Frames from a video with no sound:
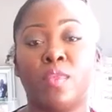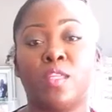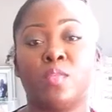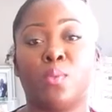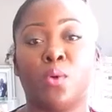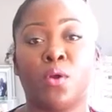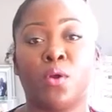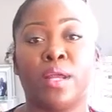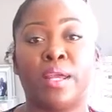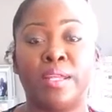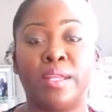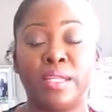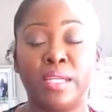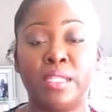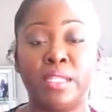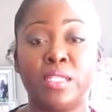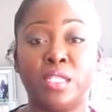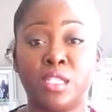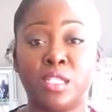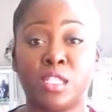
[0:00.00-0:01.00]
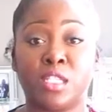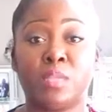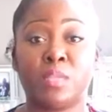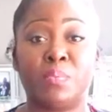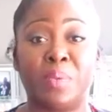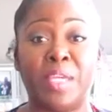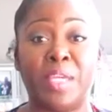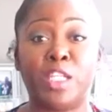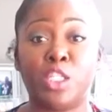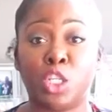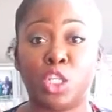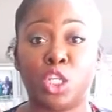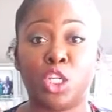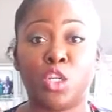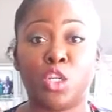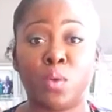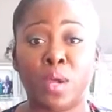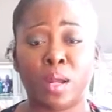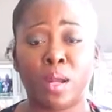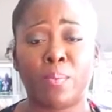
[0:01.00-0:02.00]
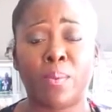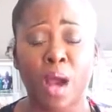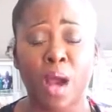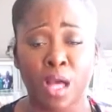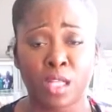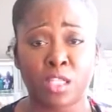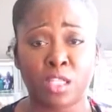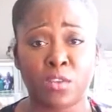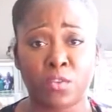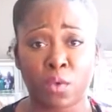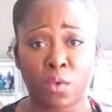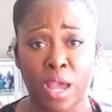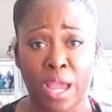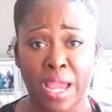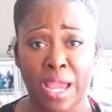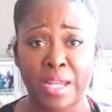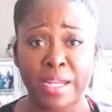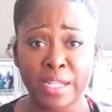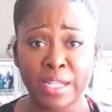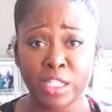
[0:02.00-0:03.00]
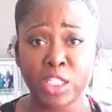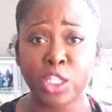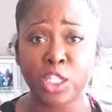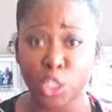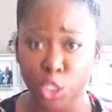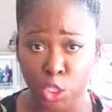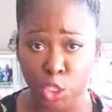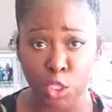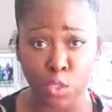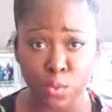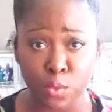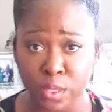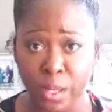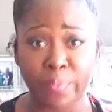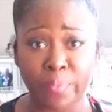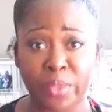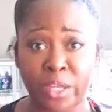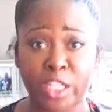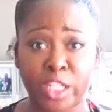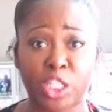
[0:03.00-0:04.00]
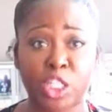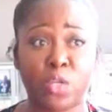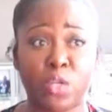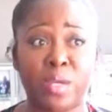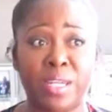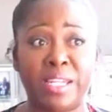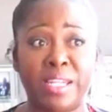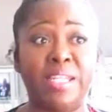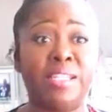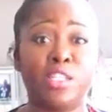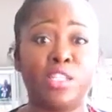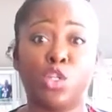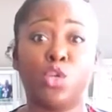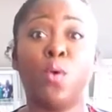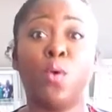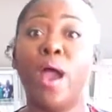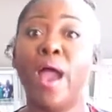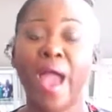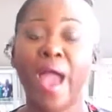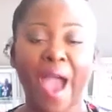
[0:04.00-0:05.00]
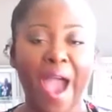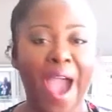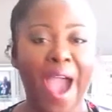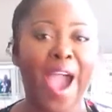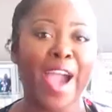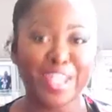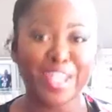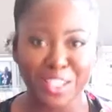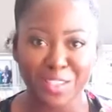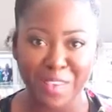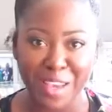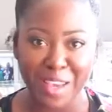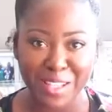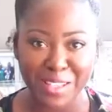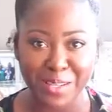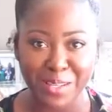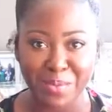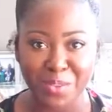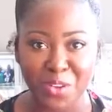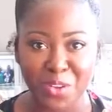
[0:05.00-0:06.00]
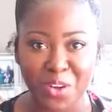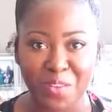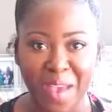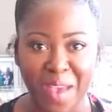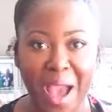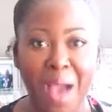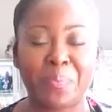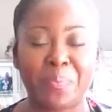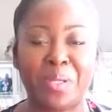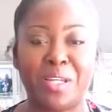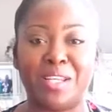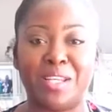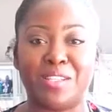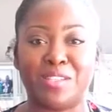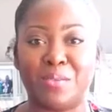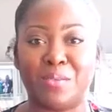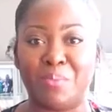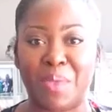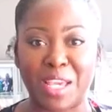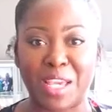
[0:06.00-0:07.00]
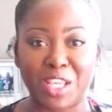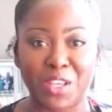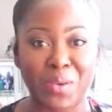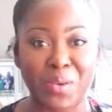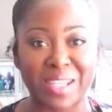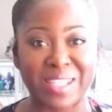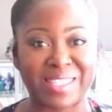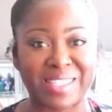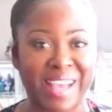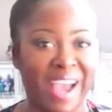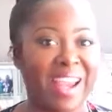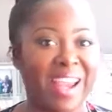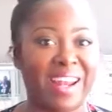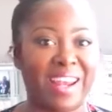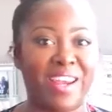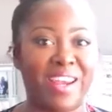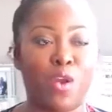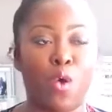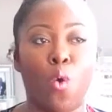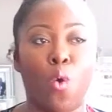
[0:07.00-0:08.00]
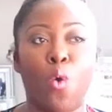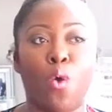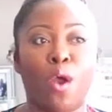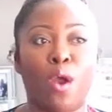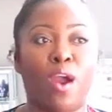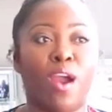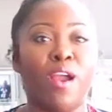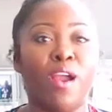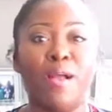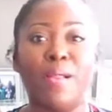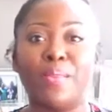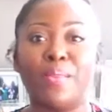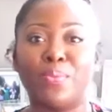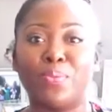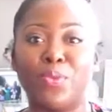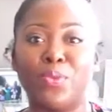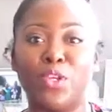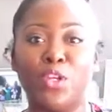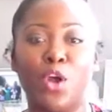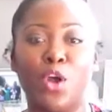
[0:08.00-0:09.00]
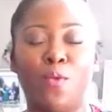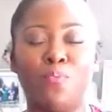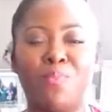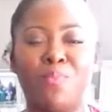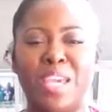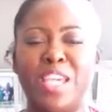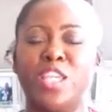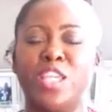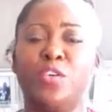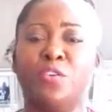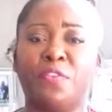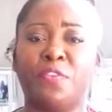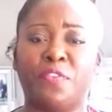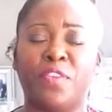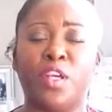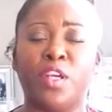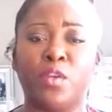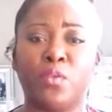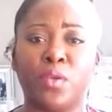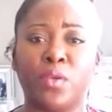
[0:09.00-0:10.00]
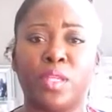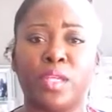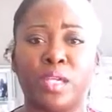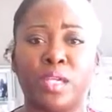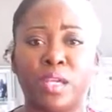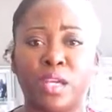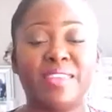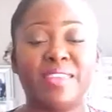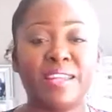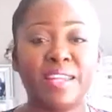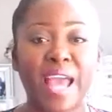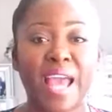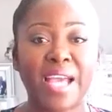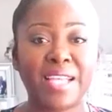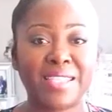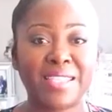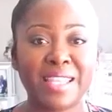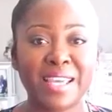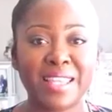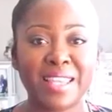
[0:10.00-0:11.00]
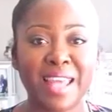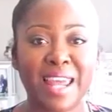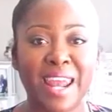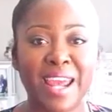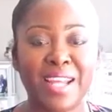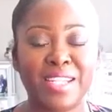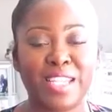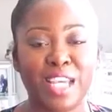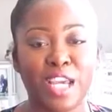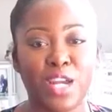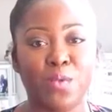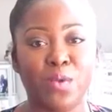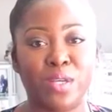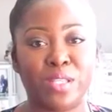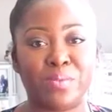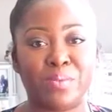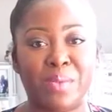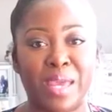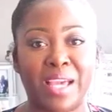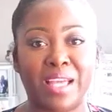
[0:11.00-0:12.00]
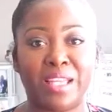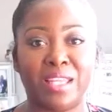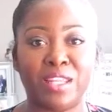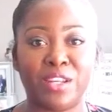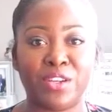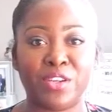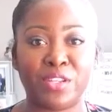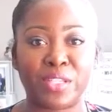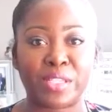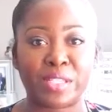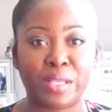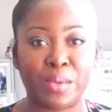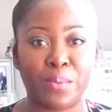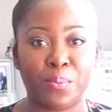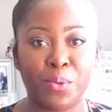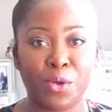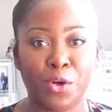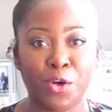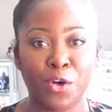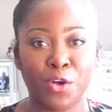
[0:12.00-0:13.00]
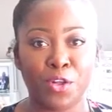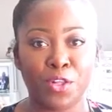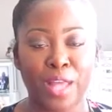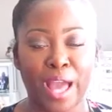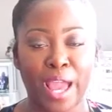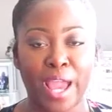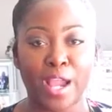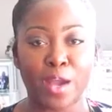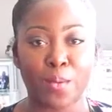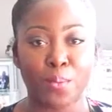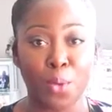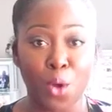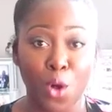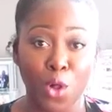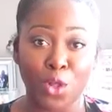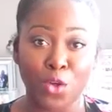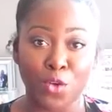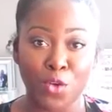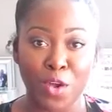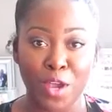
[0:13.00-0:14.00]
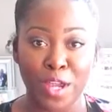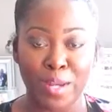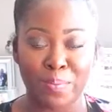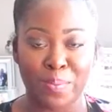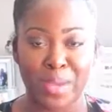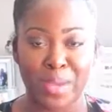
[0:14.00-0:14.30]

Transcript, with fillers: this board, it needs to speak to you in a positive way. It needs to do something to you. It needs to activate some sort of happiness or make you excited or you know, make you feel really good. The next thing that I did was make little simple like Polaroid